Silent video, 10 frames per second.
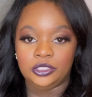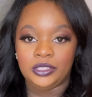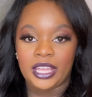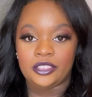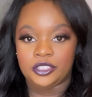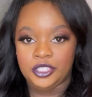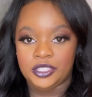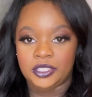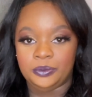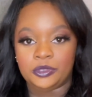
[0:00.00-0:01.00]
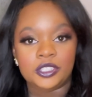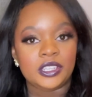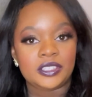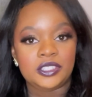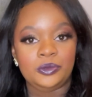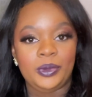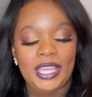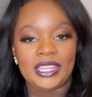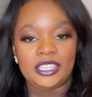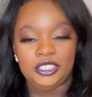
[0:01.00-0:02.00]
that you're using the products the way
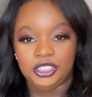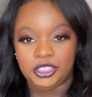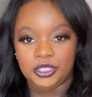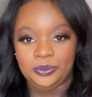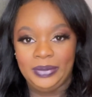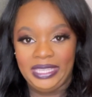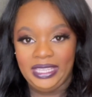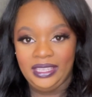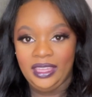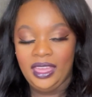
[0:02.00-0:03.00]
that you should be